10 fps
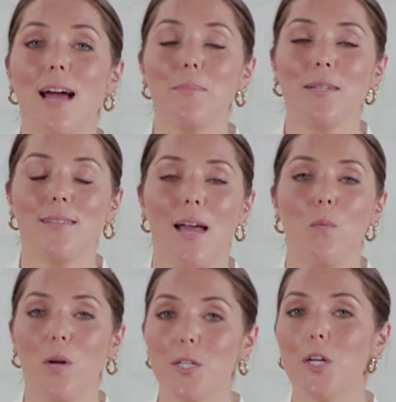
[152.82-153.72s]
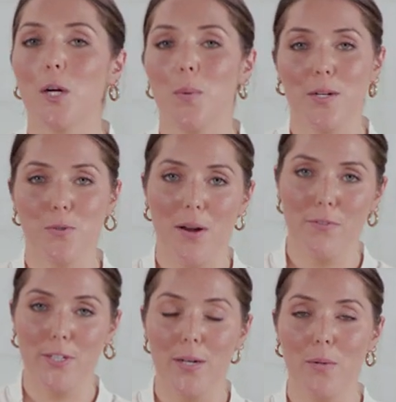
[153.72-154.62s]
time to decide which cookware is
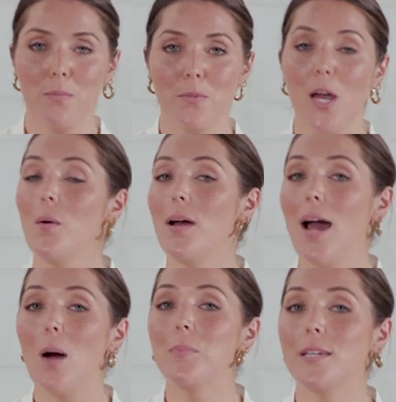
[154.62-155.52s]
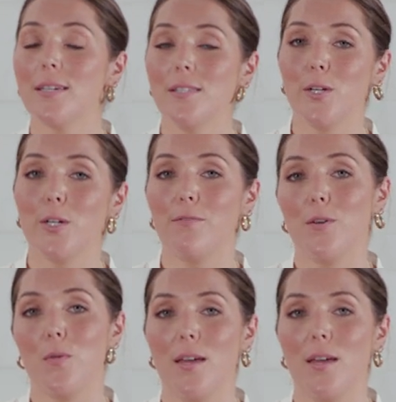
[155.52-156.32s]
right for you, so it helps to consider a few